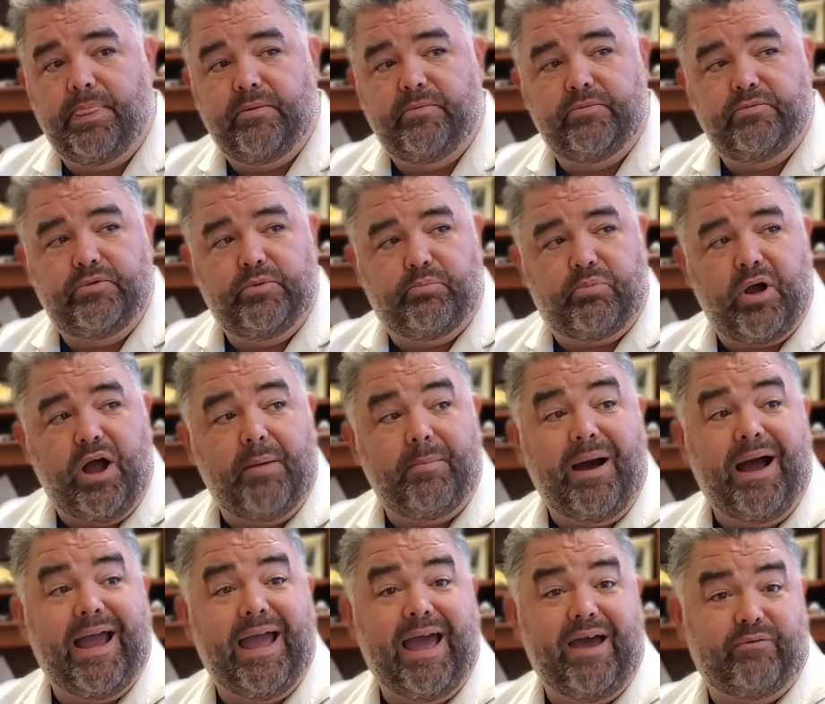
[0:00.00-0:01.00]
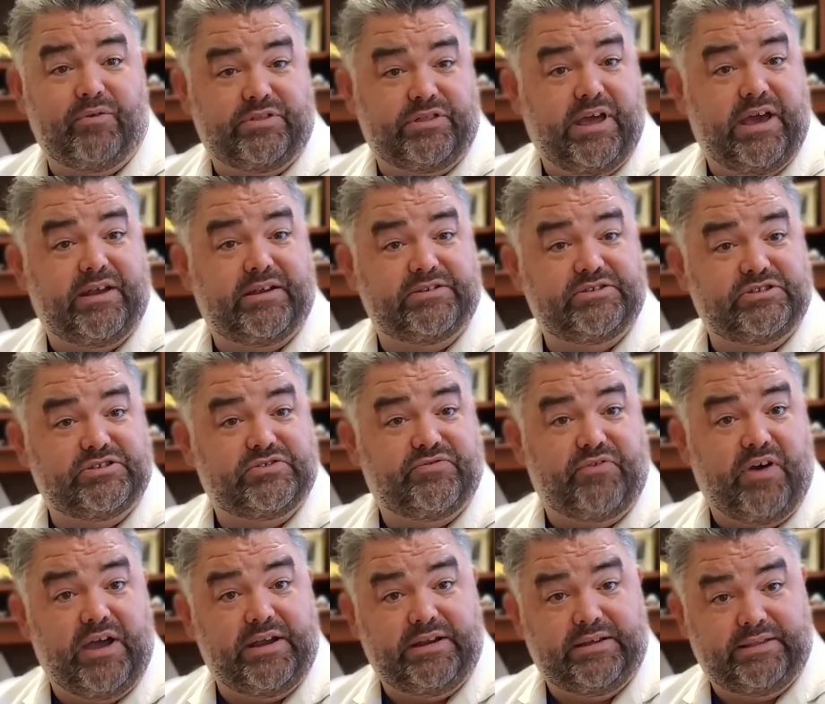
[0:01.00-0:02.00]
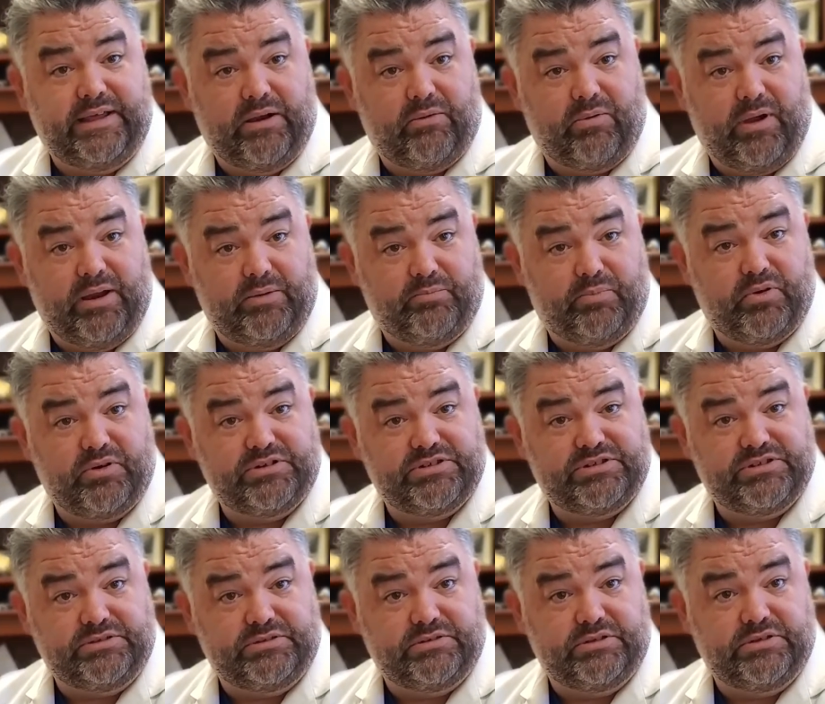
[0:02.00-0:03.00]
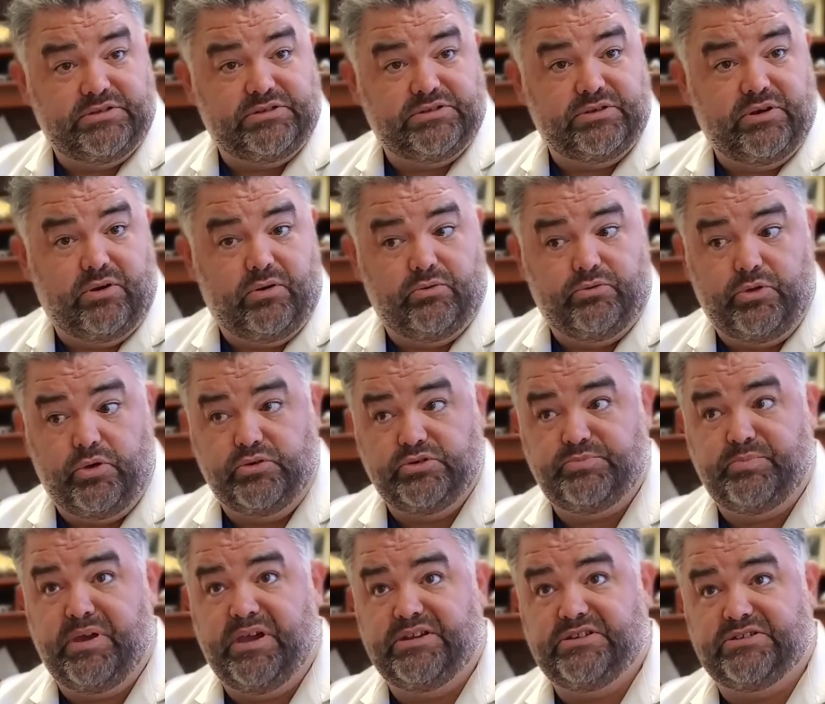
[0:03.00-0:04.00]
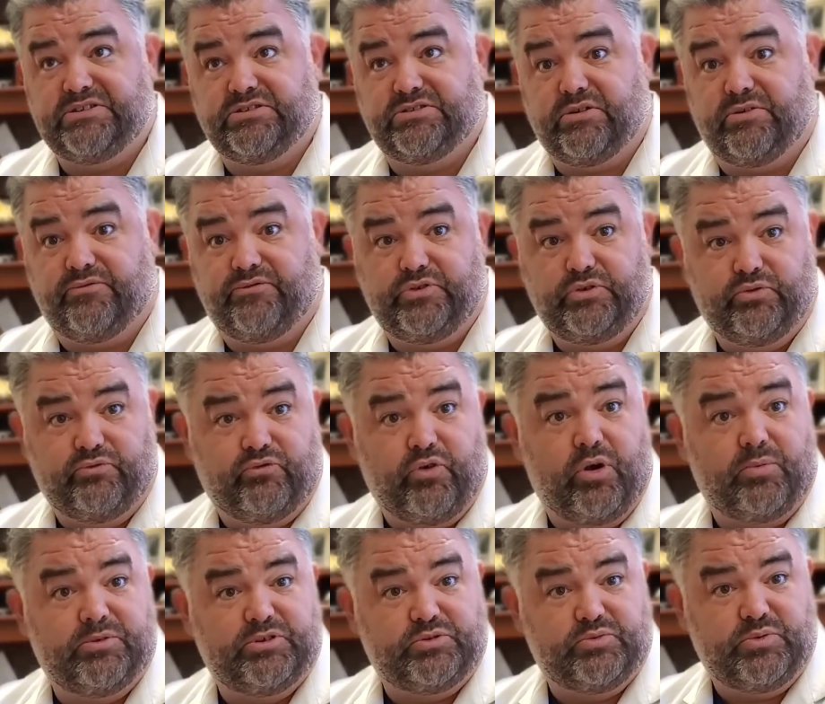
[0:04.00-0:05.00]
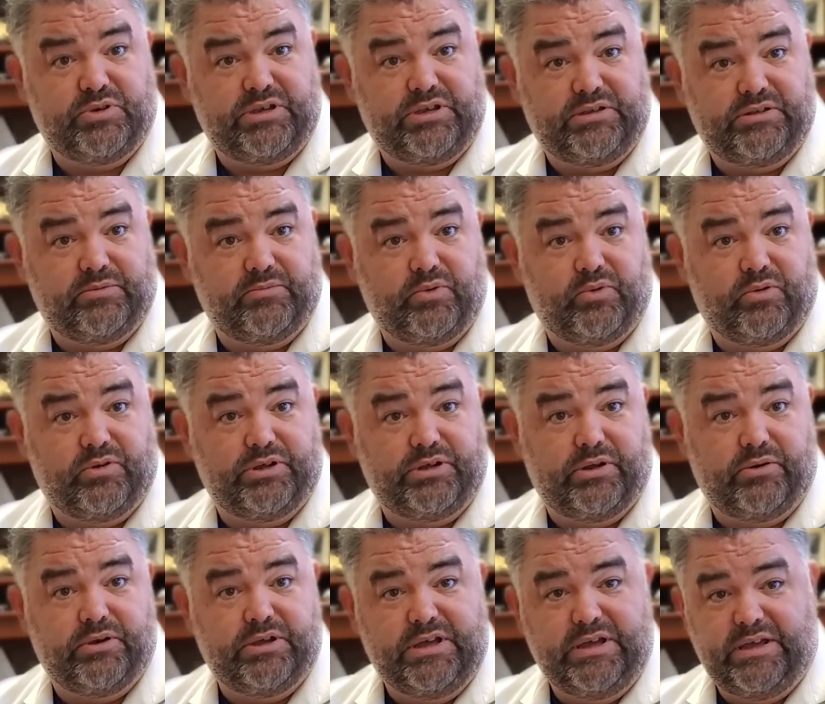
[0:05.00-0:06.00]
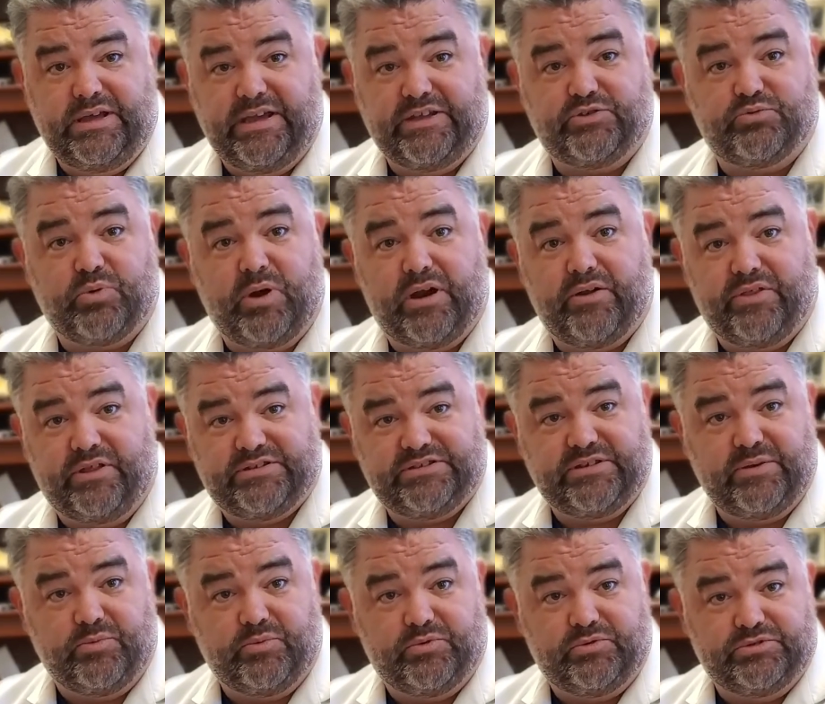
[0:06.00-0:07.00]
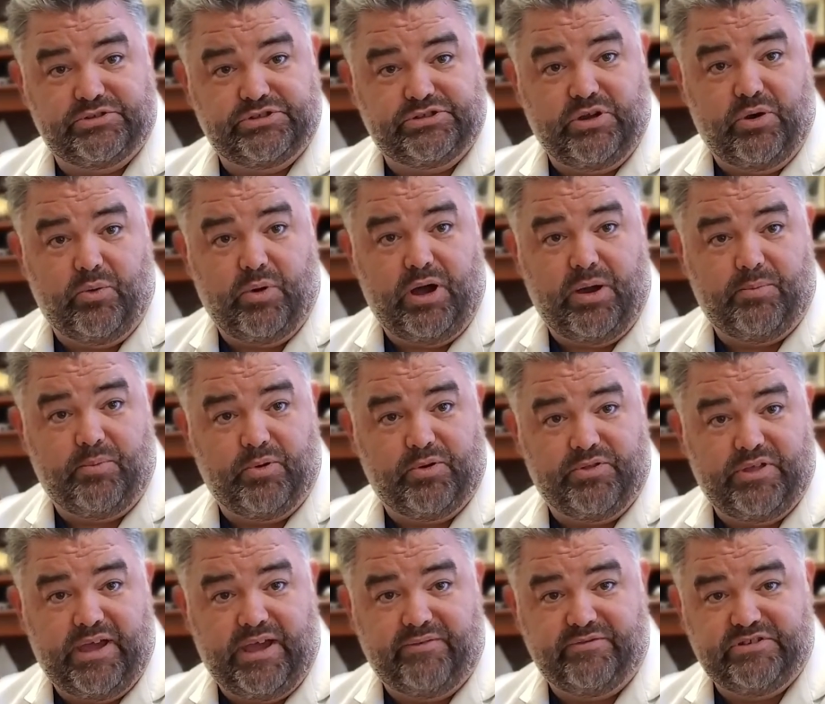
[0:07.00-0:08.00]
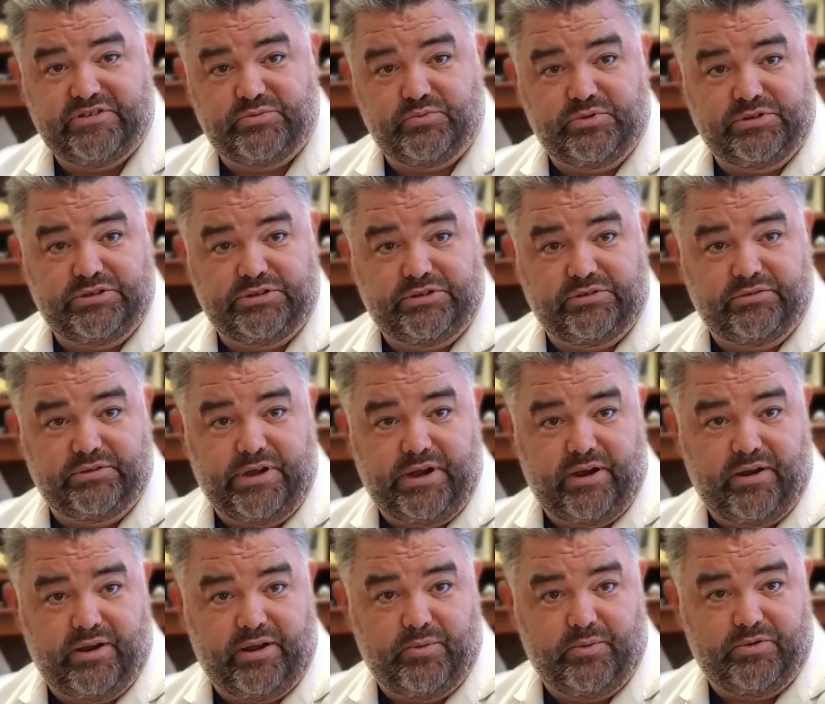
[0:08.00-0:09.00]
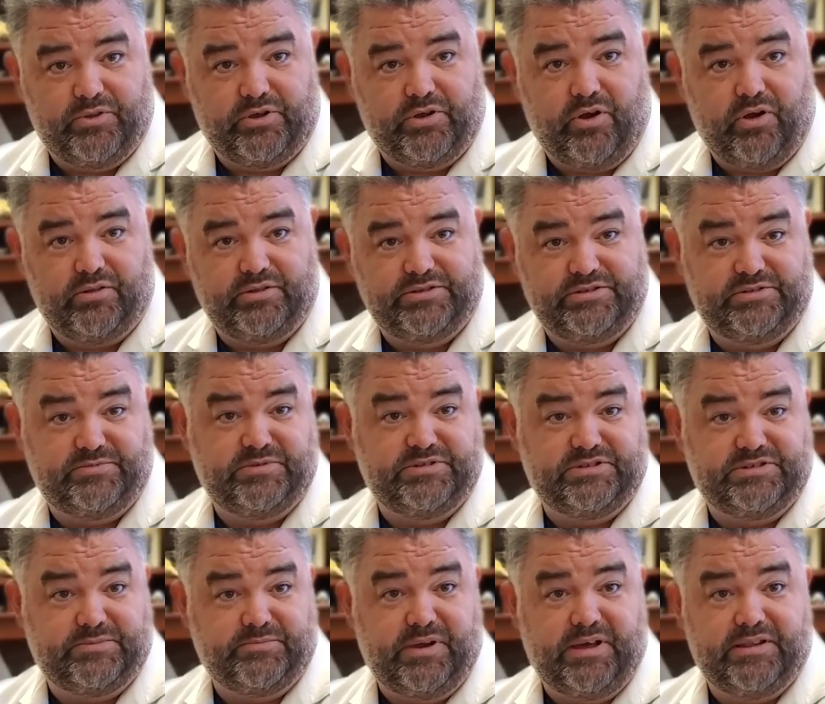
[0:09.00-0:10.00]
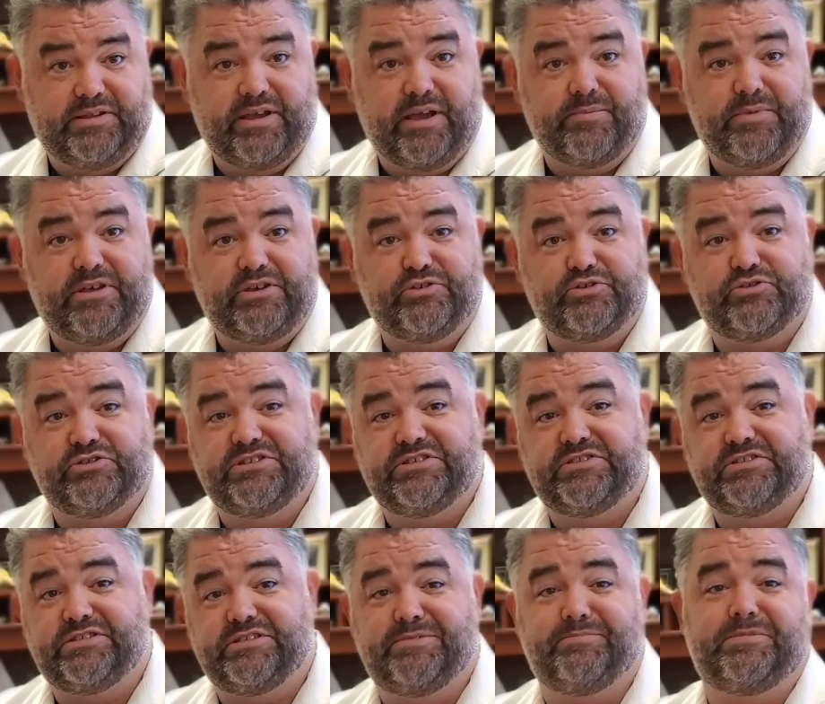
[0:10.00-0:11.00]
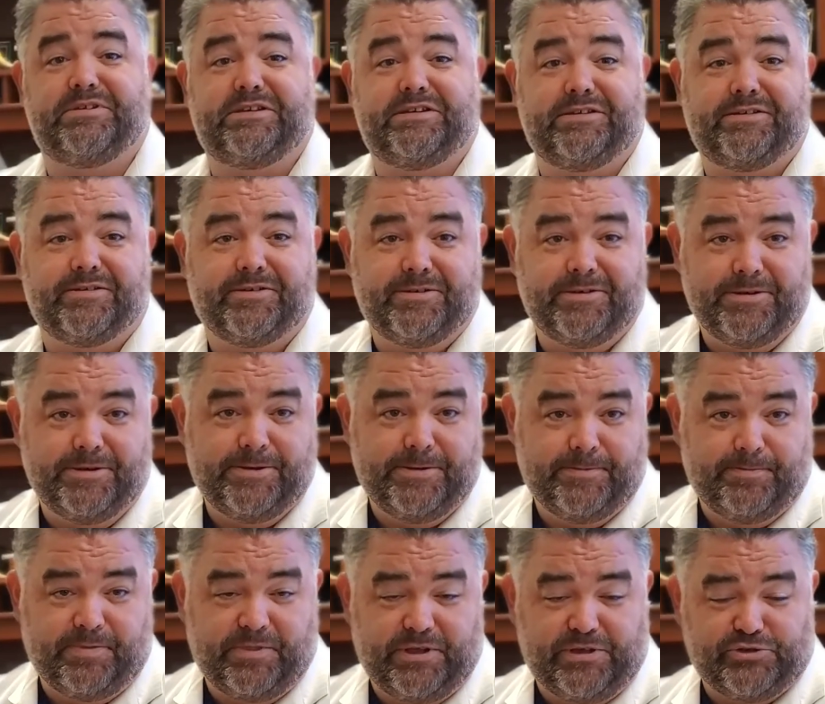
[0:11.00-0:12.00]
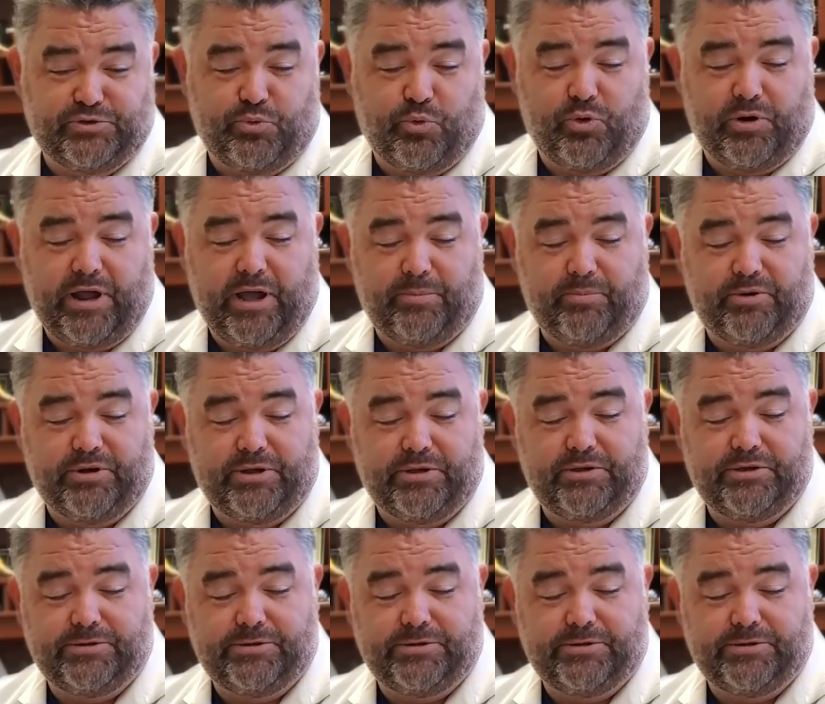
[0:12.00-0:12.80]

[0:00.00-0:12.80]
the problem I have with that is just finding that right person, and so those patients are few and far between. The more it's rare that someone will show up where they have just one little area where the cartilage is missing. By the time they usually see me, things are worn out pretty good.